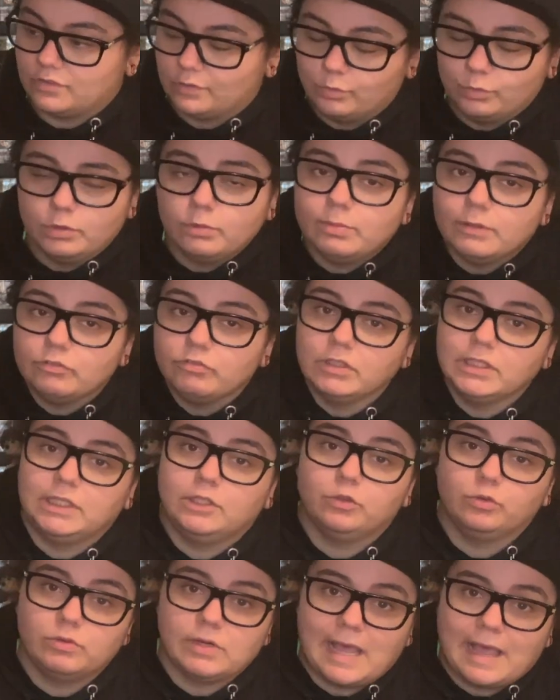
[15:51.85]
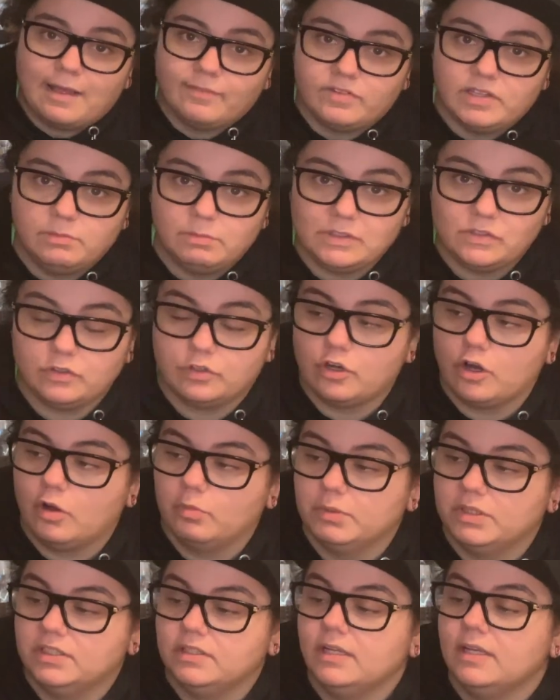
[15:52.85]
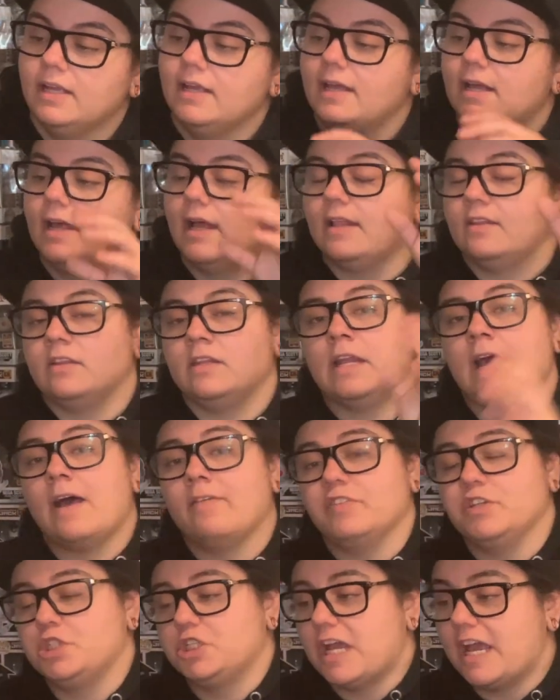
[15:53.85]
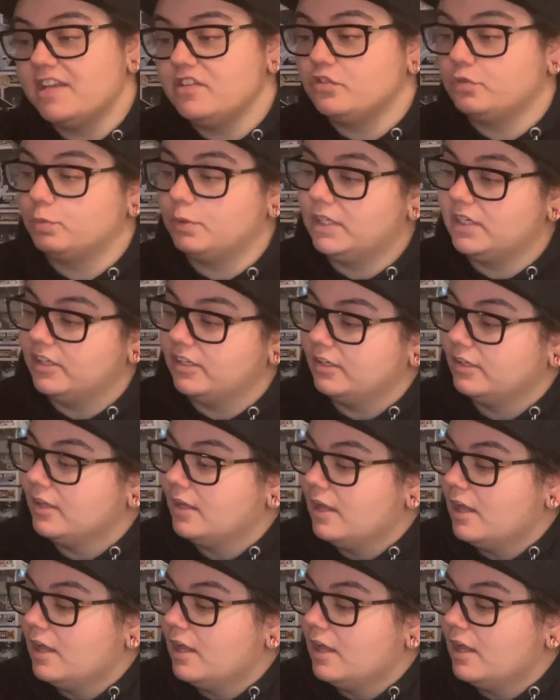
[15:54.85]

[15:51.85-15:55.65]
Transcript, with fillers: So it would have been really cool to have him as a common and then have a chase with it.